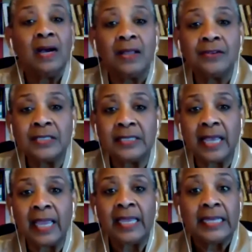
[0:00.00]
Others
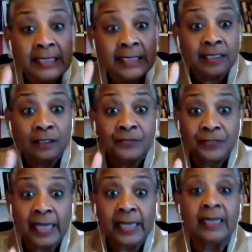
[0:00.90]
say it's still
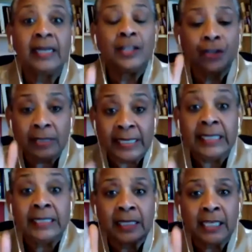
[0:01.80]
flooded and you
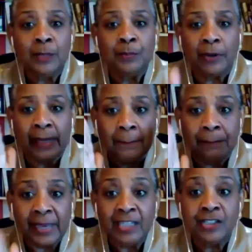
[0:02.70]
need to keep your
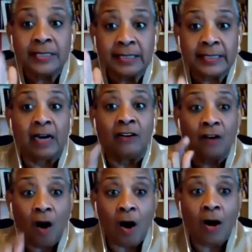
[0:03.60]
impatient
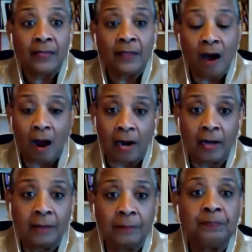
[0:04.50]
self on the
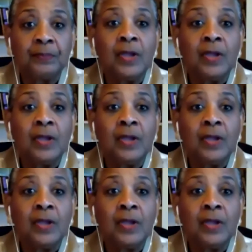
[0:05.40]
ark.